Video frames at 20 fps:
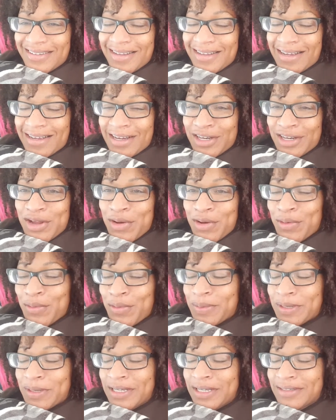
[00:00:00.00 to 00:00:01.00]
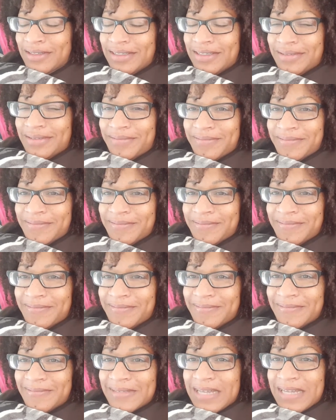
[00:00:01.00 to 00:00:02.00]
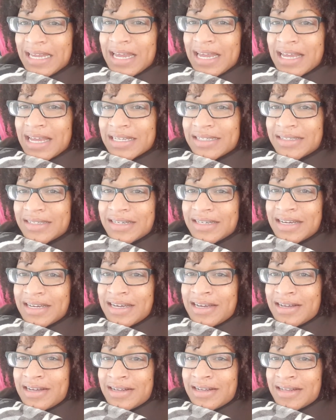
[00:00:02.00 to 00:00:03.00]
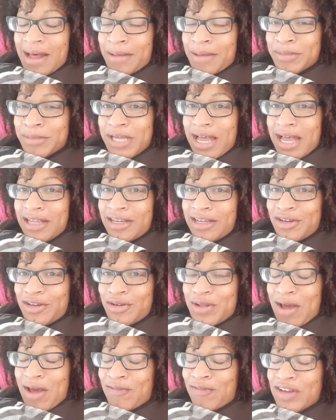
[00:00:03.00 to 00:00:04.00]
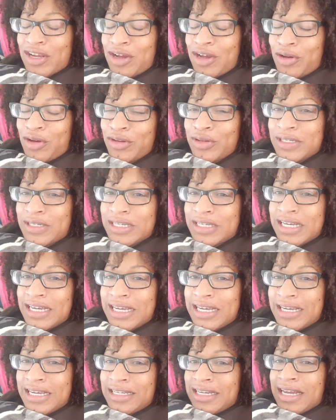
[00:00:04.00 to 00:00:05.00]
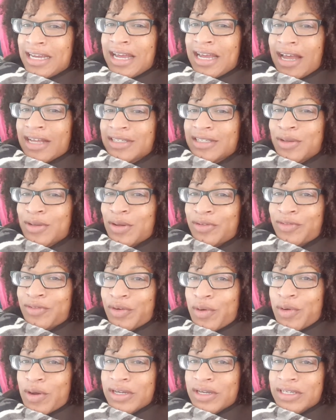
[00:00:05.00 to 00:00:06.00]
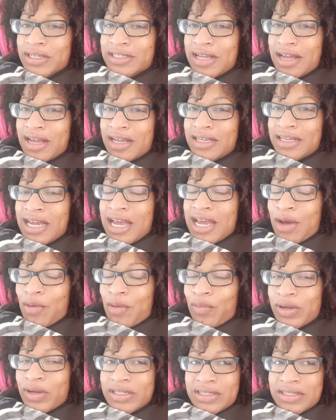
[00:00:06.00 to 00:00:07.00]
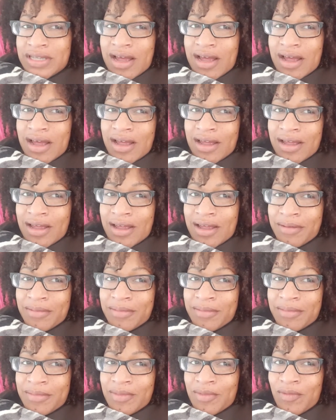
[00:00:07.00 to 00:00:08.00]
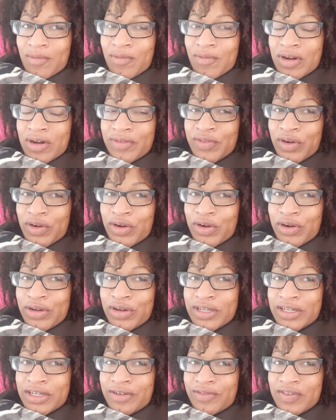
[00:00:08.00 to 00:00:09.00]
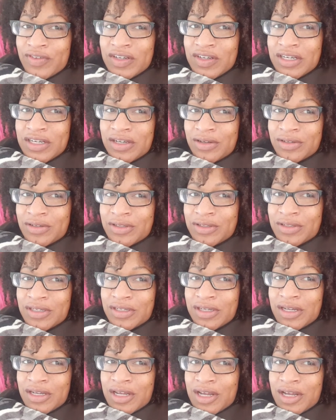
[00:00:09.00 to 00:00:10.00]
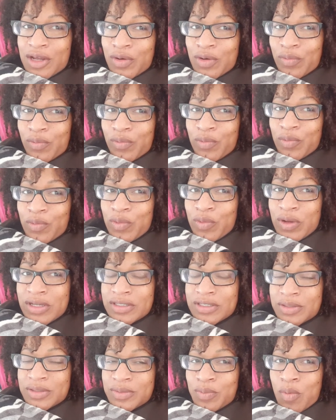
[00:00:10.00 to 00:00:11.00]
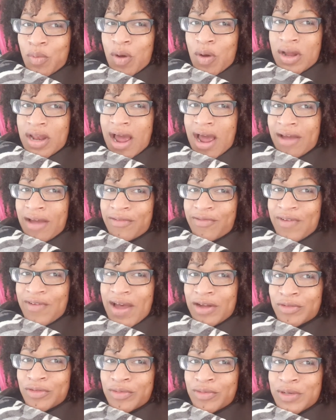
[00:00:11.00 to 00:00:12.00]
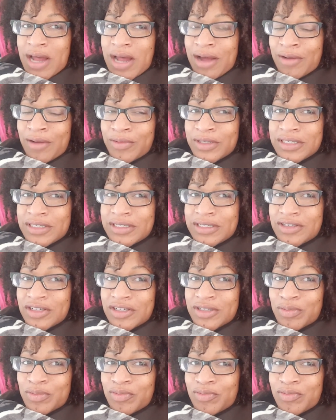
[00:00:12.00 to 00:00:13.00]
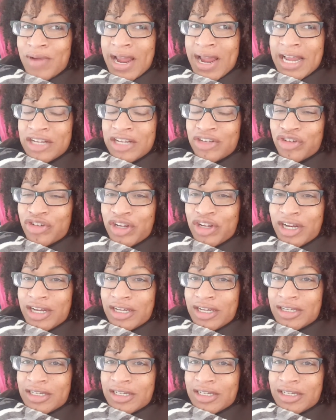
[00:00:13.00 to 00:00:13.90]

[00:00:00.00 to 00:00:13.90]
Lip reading: I know, but still, I'm telling you, that video you did, Soul of a Roguish Son, was one of your earlier videos. Was one I found when I was just raging.